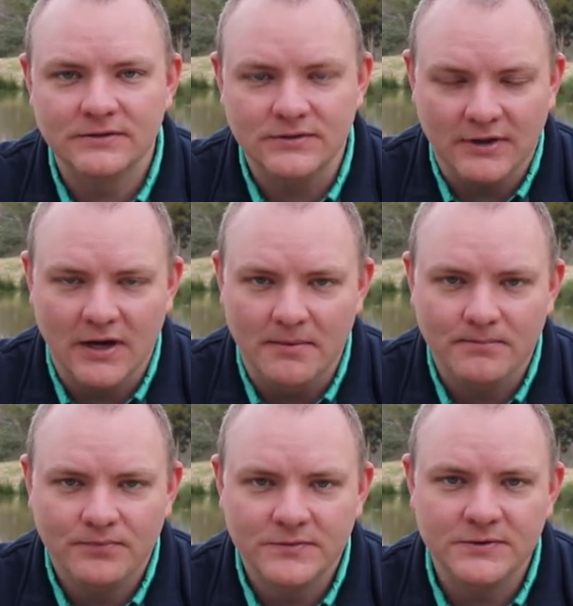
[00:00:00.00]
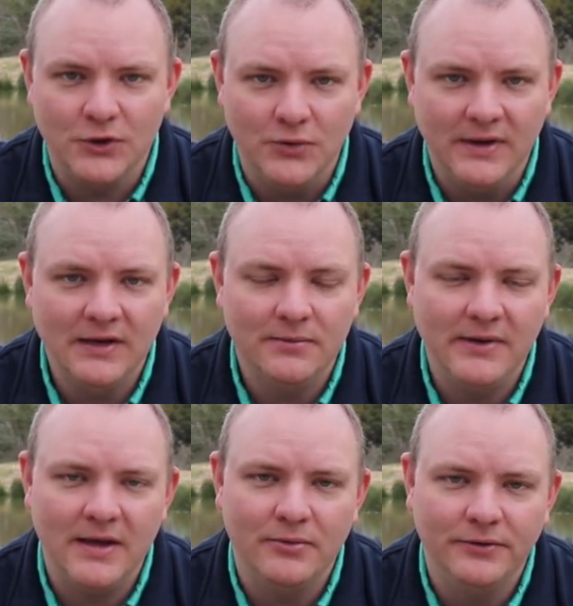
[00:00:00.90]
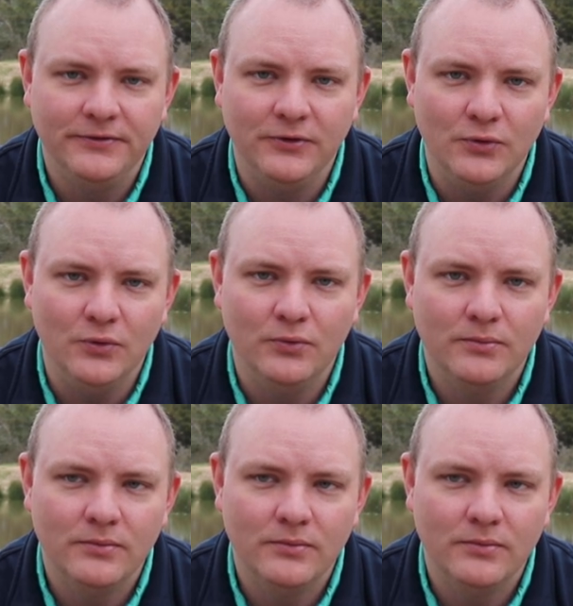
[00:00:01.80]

to come. So you need to be able to